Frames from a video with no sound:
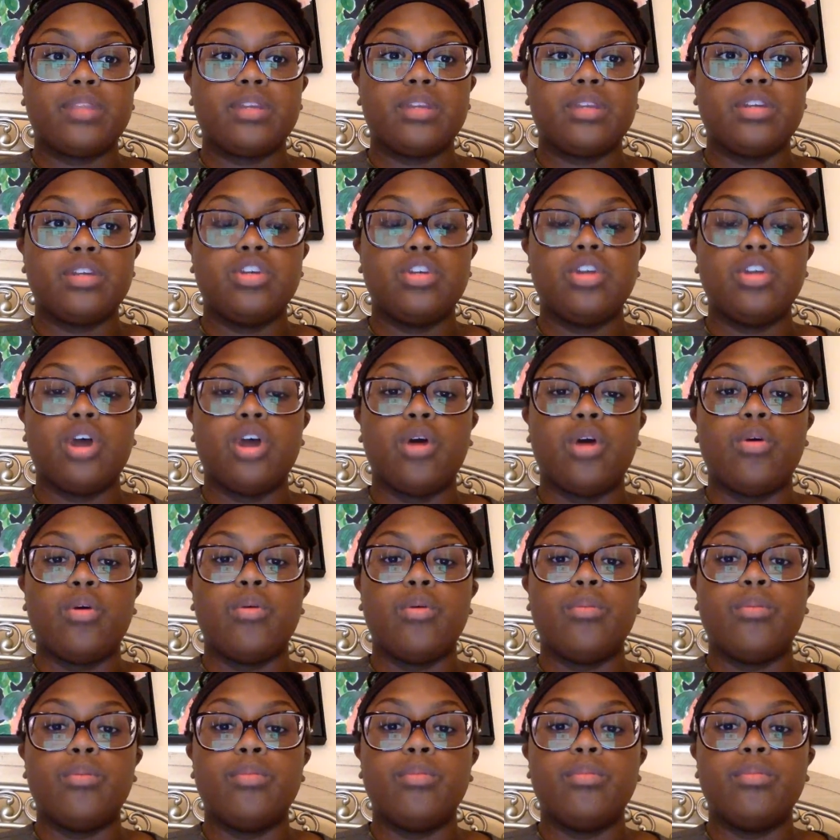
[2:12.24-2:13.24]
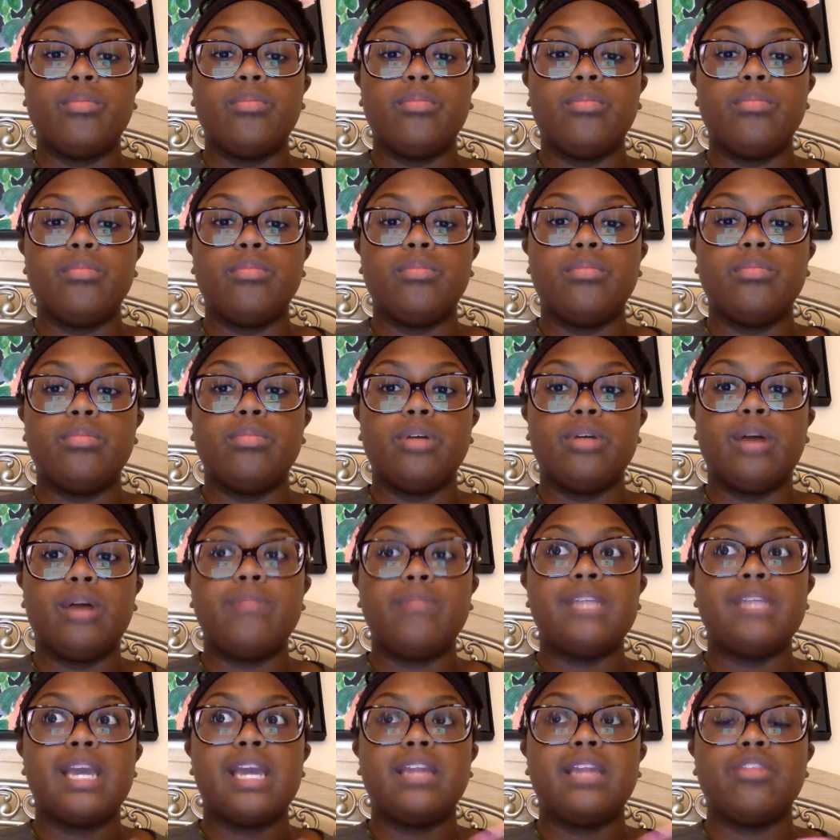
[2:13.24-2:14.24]
you know,
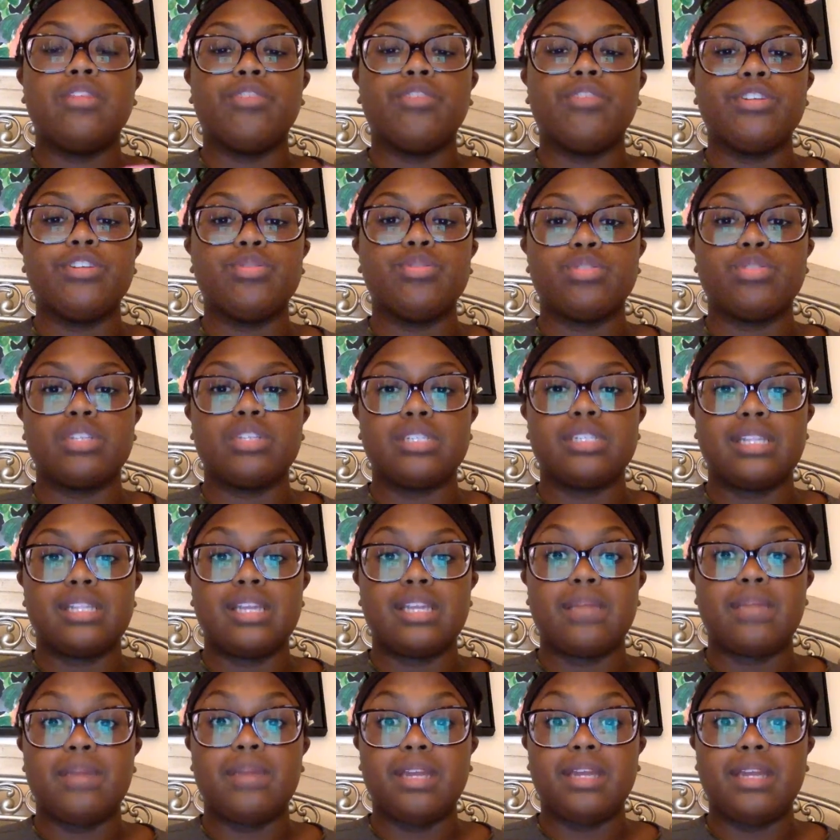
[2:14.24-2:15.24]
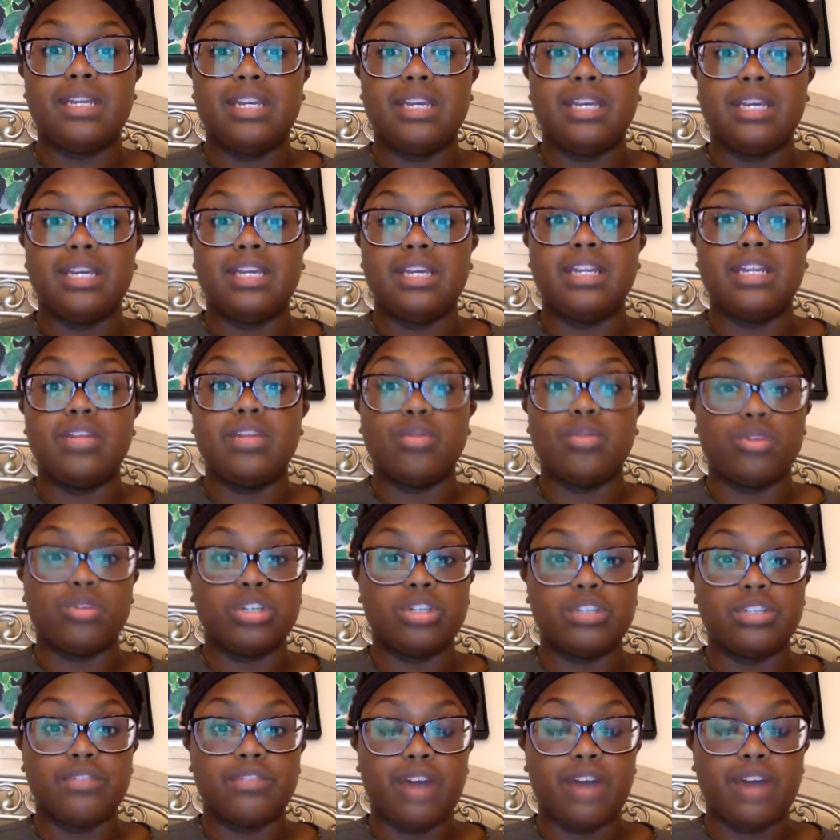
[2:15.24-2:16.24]
obtain the resources that they may need in order
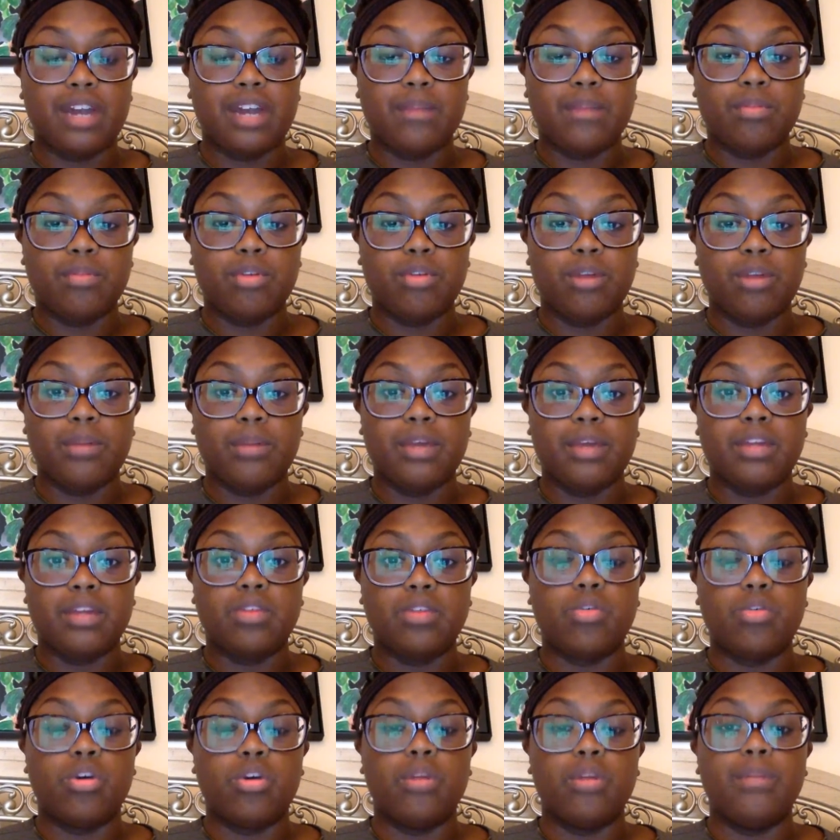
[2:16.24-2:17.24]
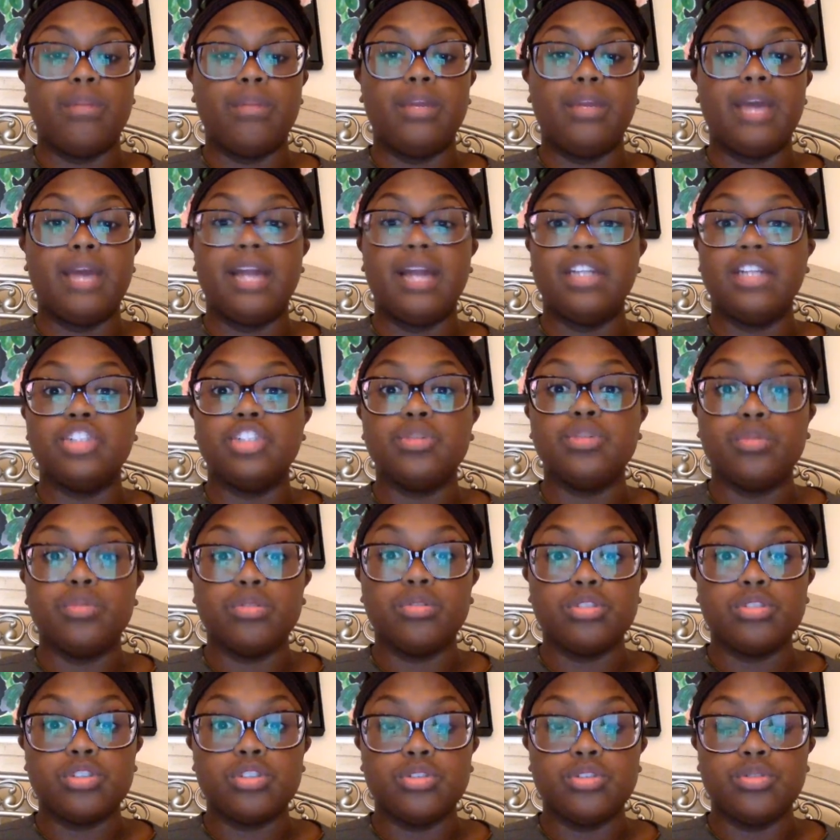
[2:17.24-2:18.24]
to find employment or be
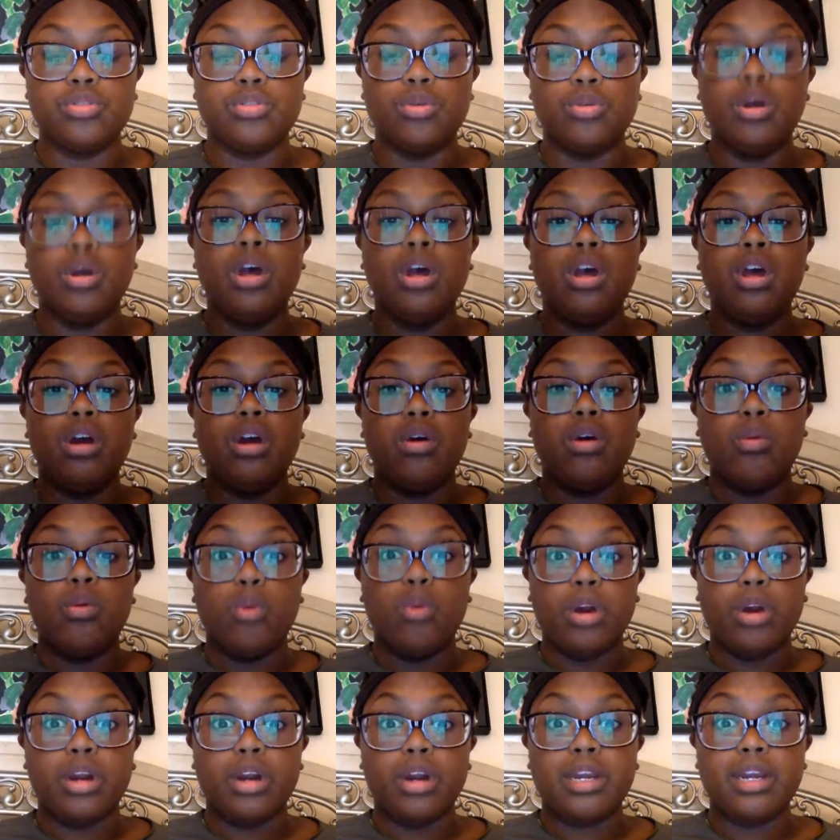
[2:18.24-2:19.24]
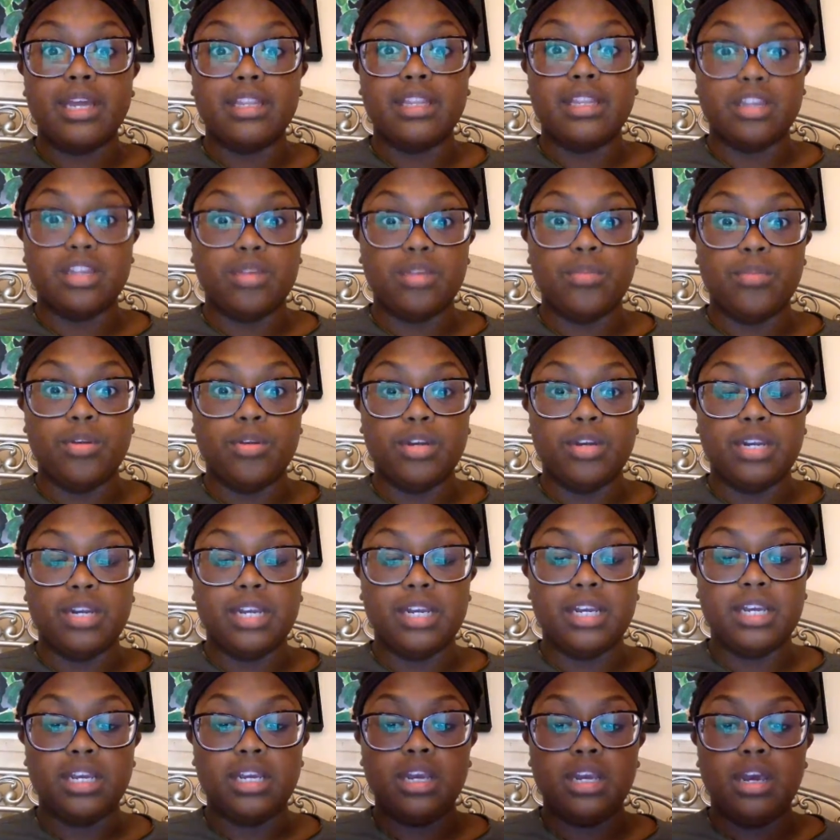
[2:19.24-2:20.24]
eligible to work in the
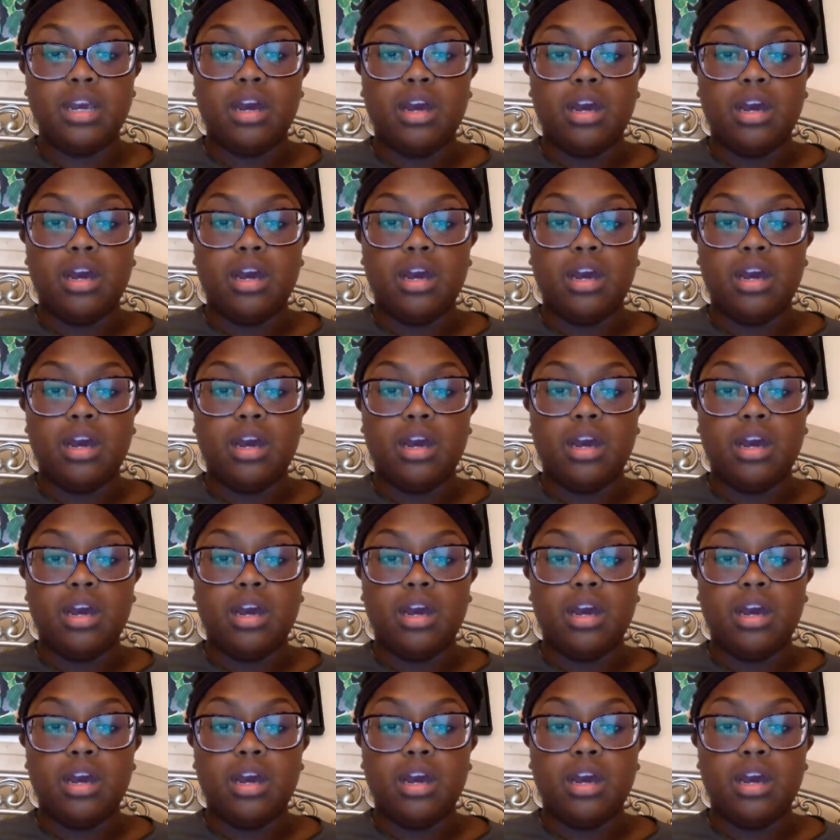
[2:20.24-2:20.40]
community.